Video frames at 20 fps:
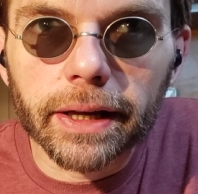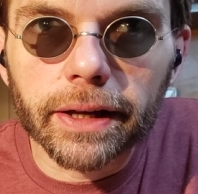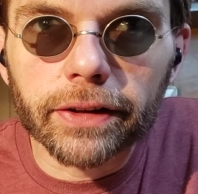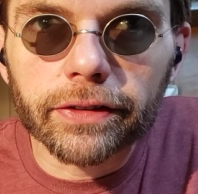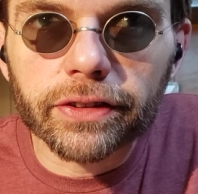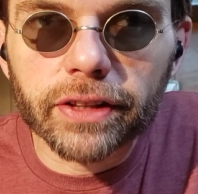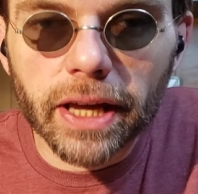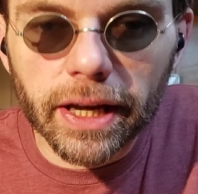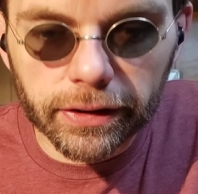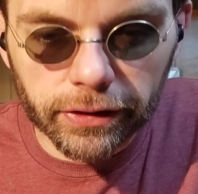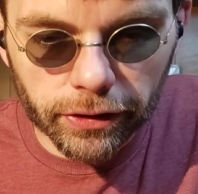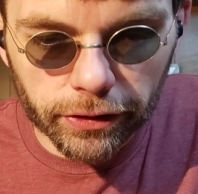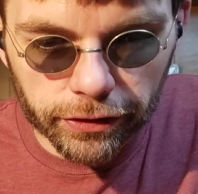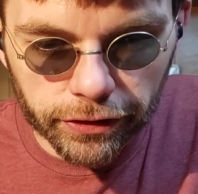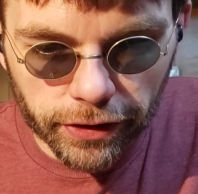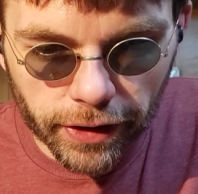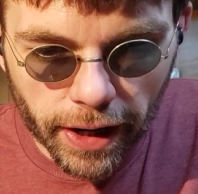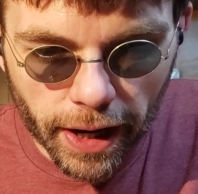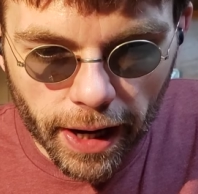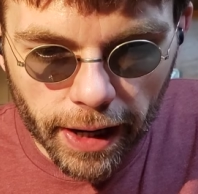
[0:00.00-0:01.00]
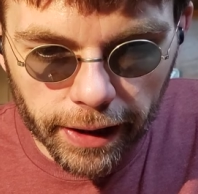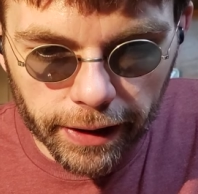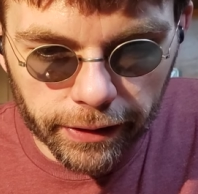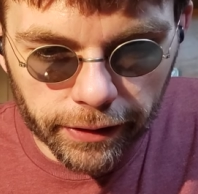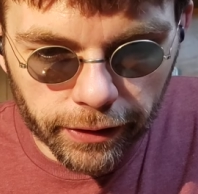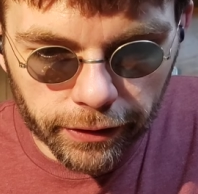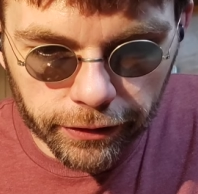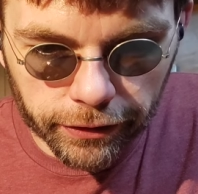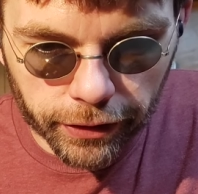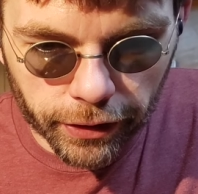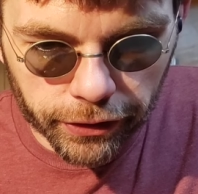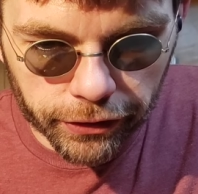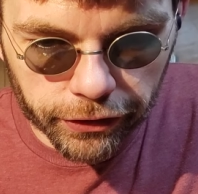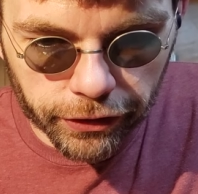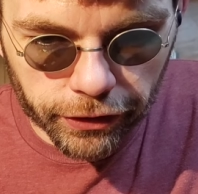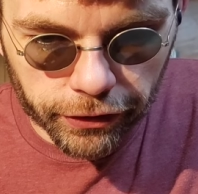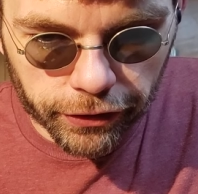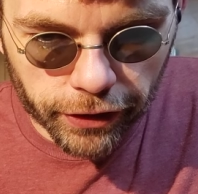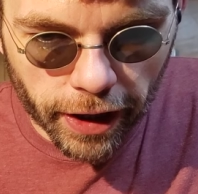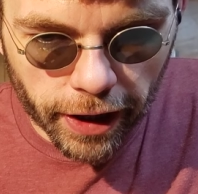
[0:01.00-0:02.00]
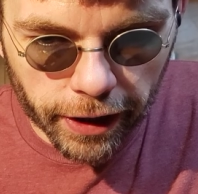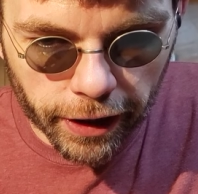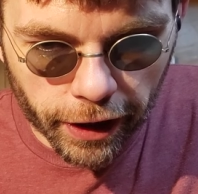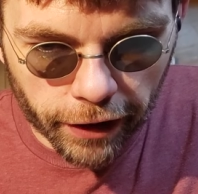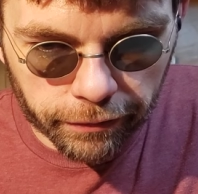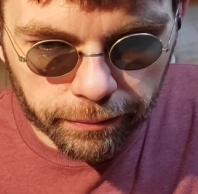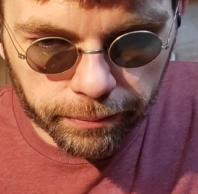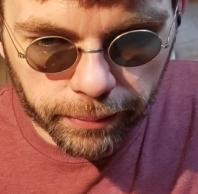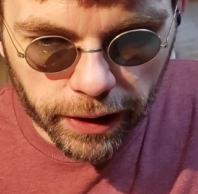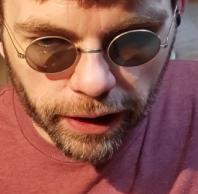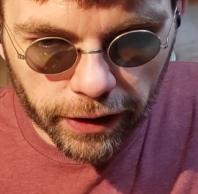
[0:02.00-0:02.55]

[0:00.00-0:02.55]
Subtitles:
is that there's not enough